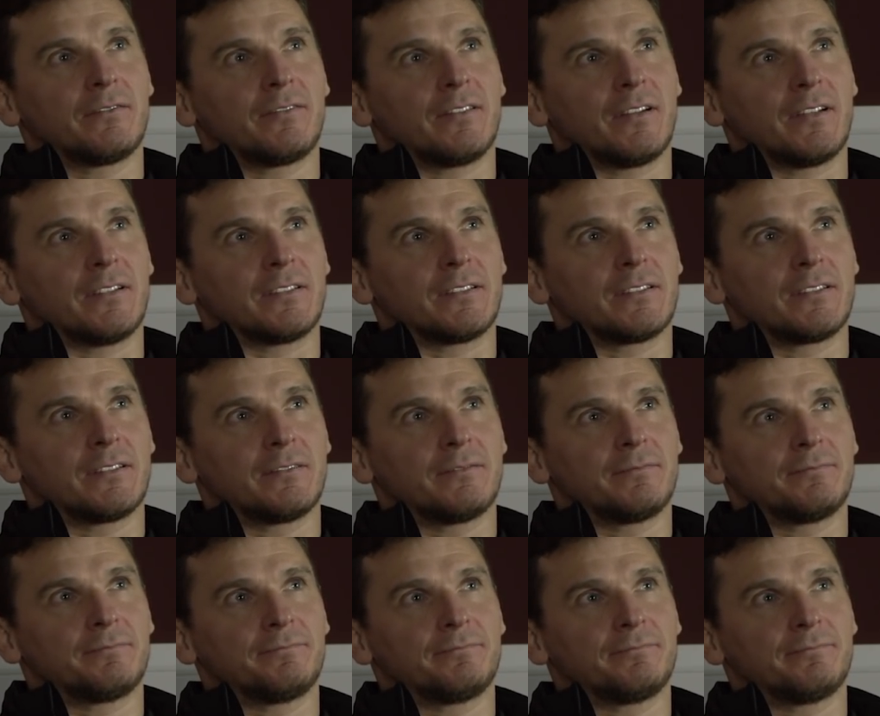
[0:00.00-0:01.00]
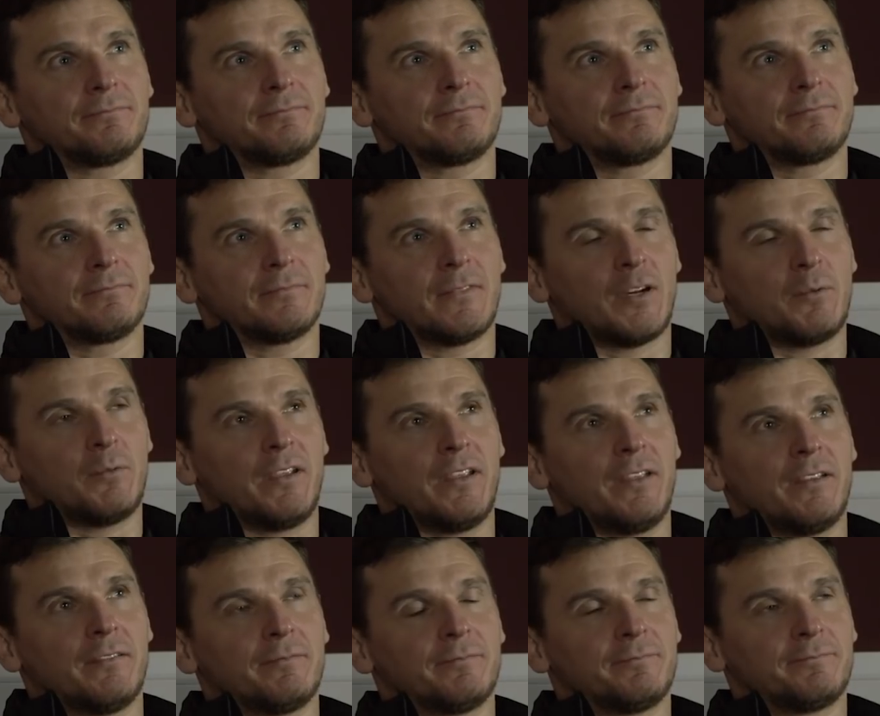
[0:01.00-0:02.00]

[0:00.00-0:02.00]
France. Away.